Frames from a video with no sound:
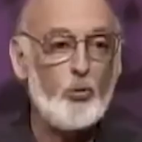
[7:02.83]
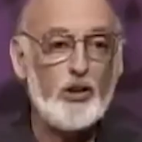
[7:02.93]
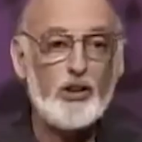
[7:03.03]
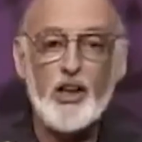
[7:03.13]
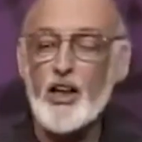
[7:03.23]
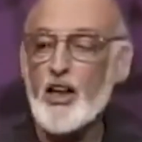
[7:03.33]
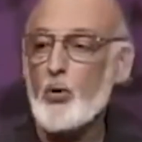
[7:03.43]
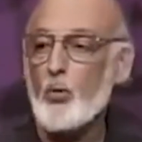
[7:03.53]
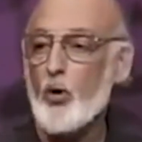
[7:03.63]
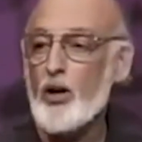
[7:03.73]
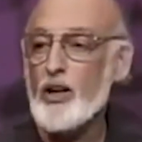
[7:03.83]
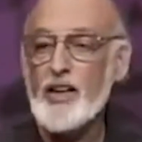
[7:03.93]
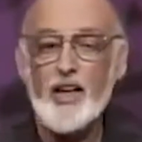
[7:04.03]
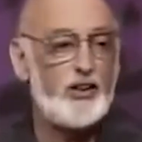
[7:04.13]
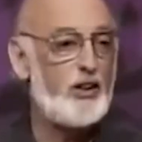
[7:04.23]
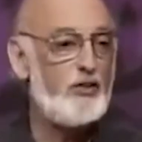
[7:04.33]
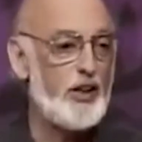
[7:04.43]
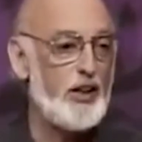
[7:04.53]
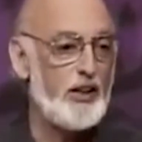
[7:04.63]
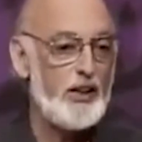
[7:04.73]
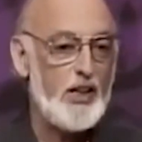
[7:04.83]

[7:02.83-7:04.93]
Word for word: you want to declare war on negativity